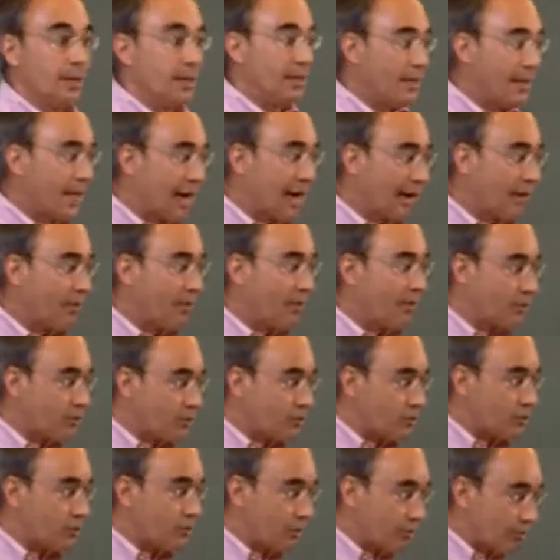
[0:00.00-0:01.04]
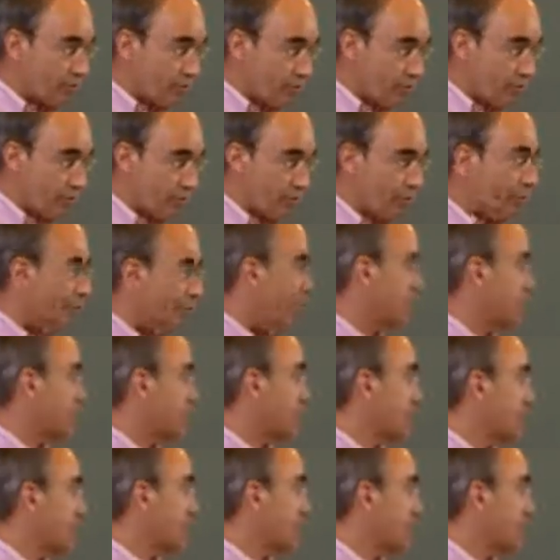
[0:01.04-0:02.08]
And now they're instituting furlough
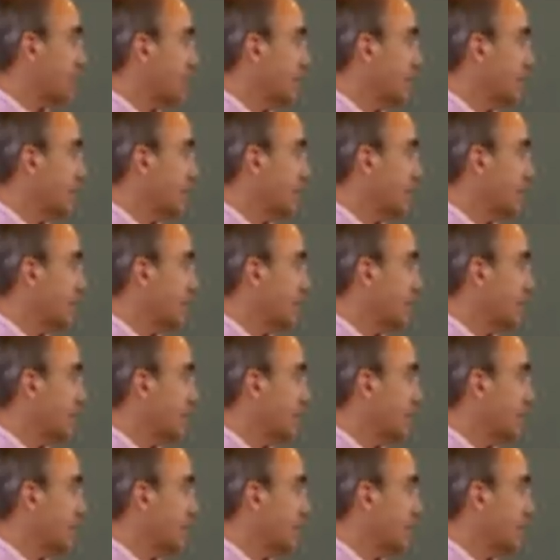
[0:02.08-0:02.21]
days,